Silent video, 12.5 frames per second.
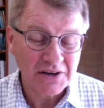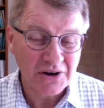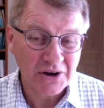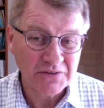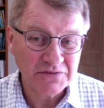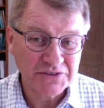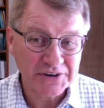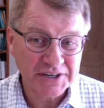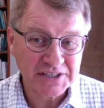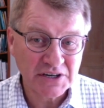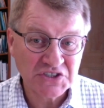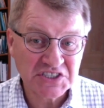I've
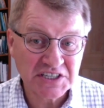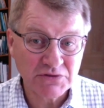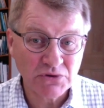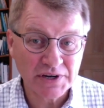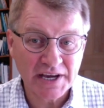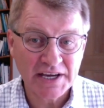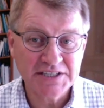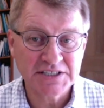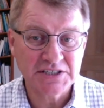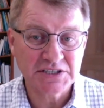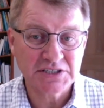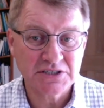diagnosed several
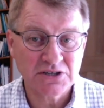cases